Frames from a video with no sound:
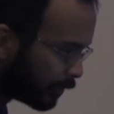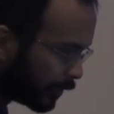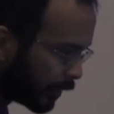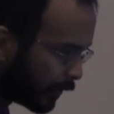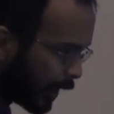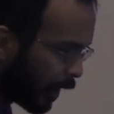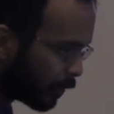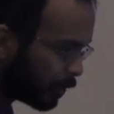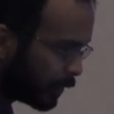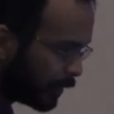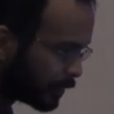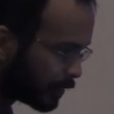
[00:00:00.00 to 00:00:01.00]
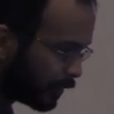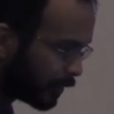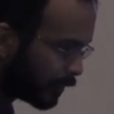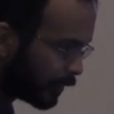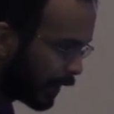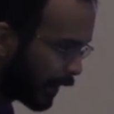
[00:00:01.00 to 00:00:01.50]
if the output is, if
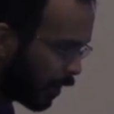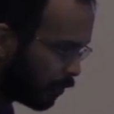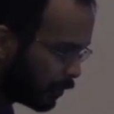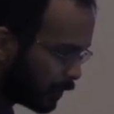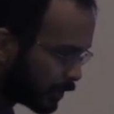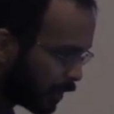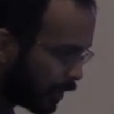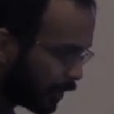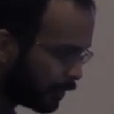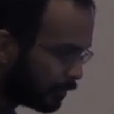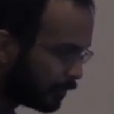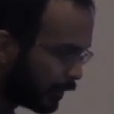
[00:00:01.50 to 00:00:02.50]
the flag output is on